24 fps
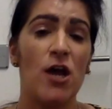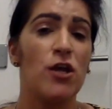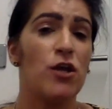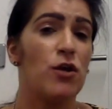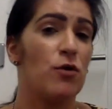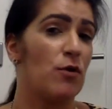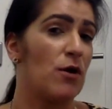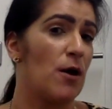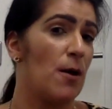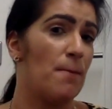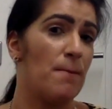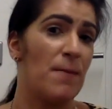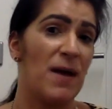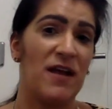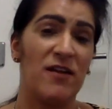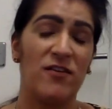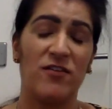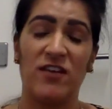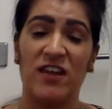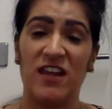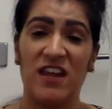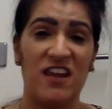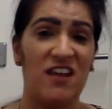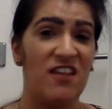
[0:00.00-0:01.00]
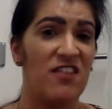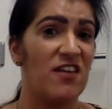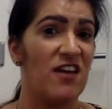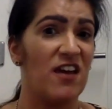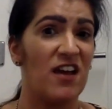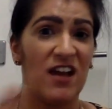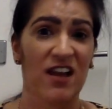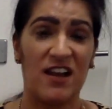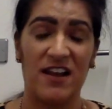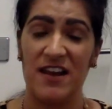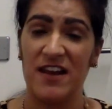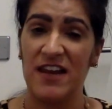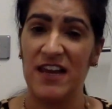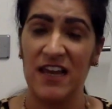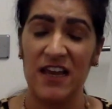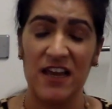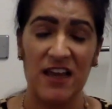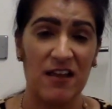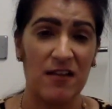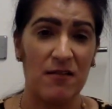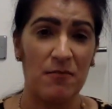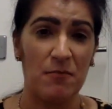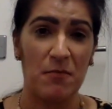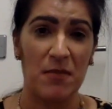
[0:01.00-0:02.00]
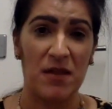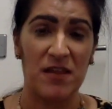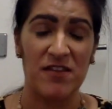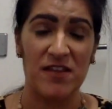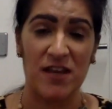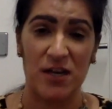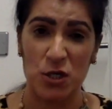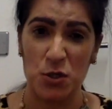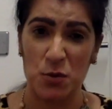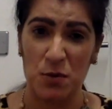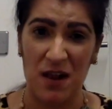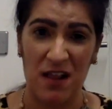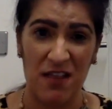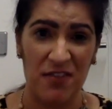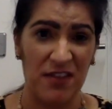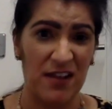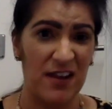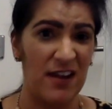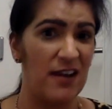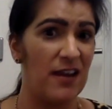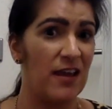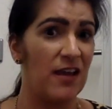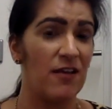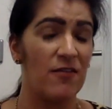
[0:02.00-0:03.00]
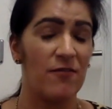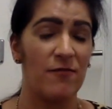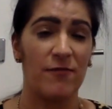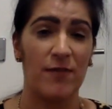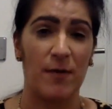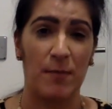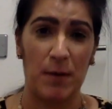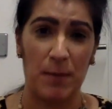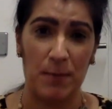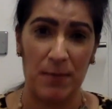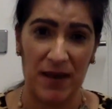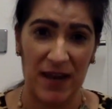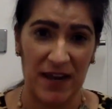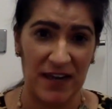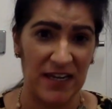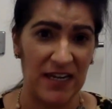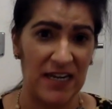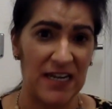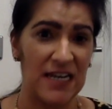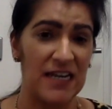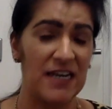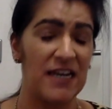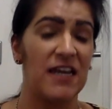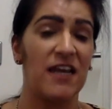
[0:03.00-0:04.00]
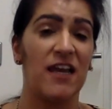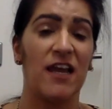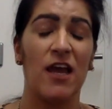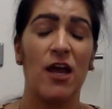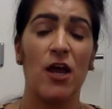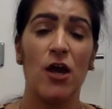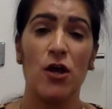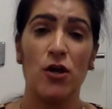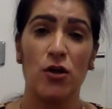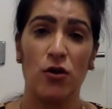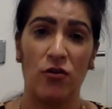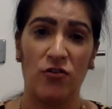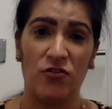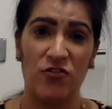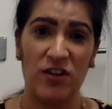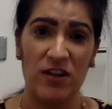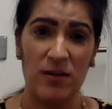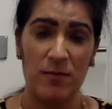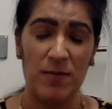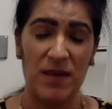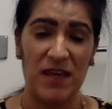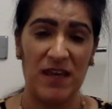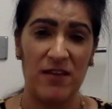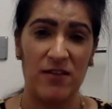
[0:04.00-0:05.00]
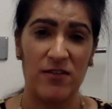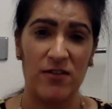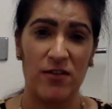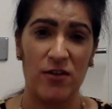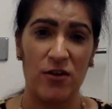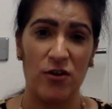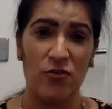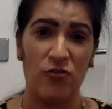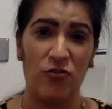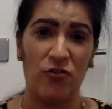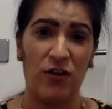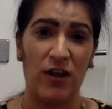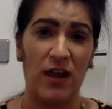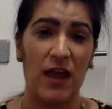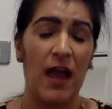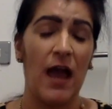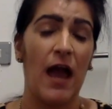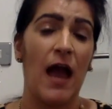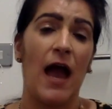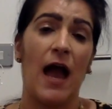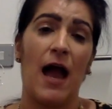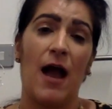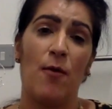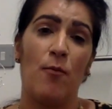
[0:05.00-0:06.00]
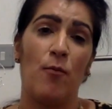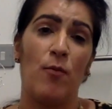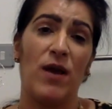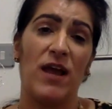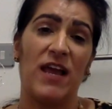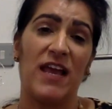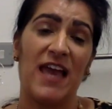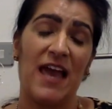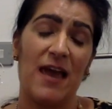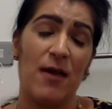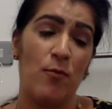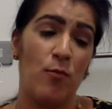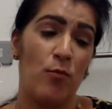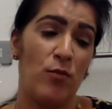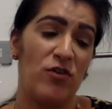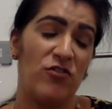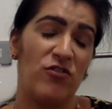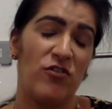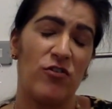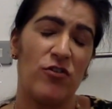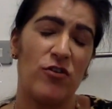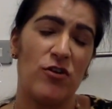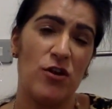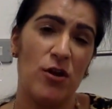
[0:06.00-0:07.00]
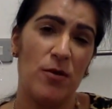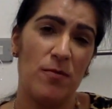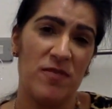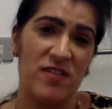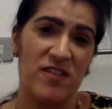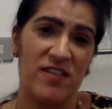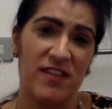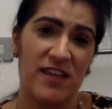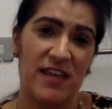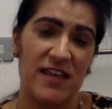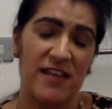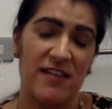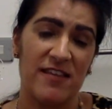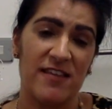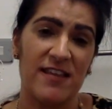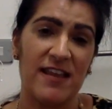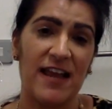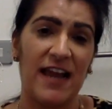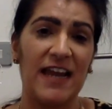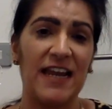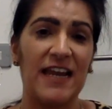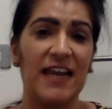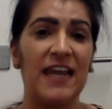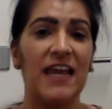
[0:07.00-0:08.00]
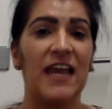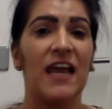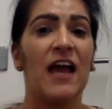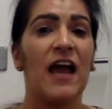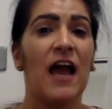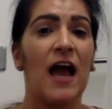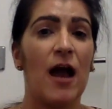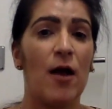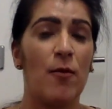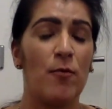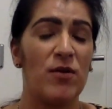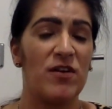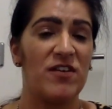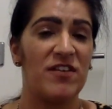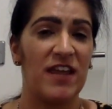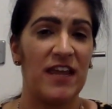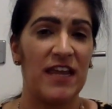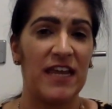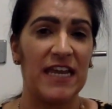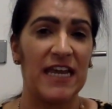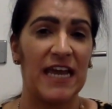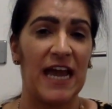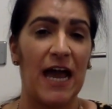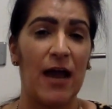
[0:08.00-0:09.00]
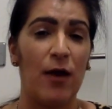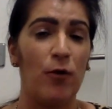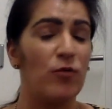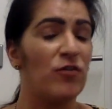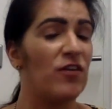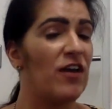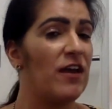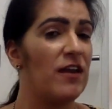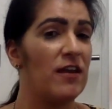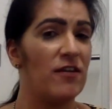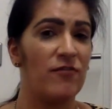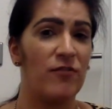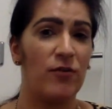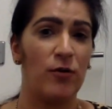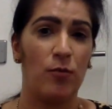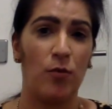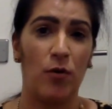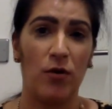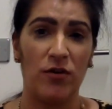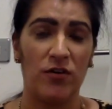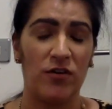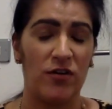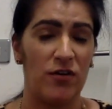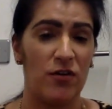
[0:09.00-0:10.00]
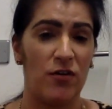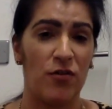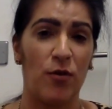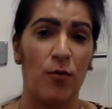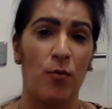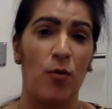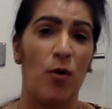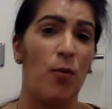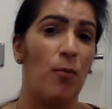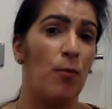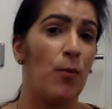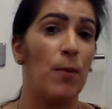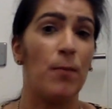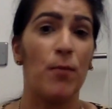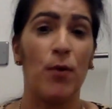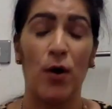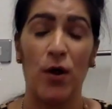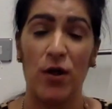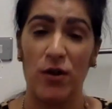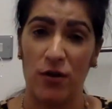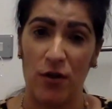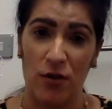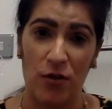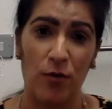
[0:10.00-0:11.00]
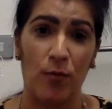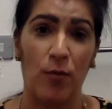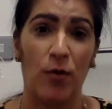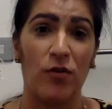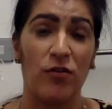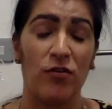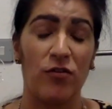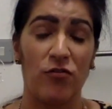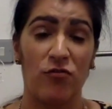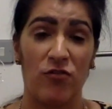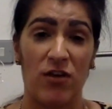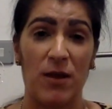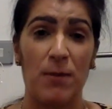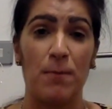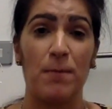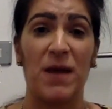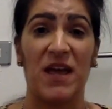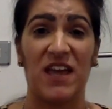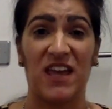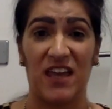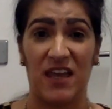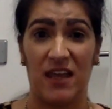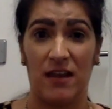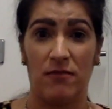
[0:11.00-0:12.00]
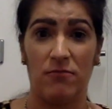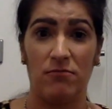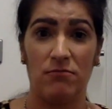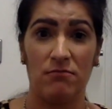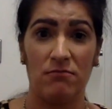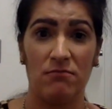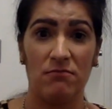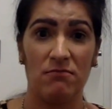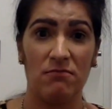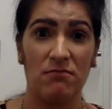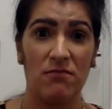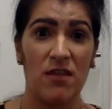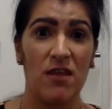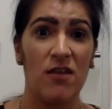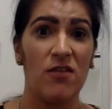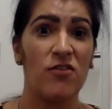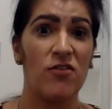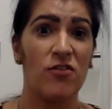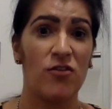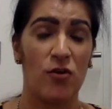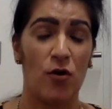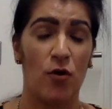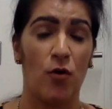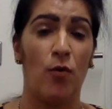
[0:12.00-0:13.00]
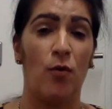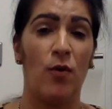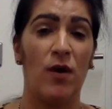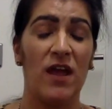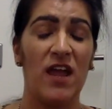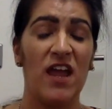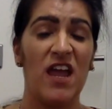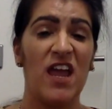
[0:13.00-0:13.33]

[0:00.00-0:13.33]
you come back to either a clinic, a sexual health clinic, family planning clinic, your GP surgery, and we just numb the skin slightly and we take it out. And if you want another one, we put another one straight back in. So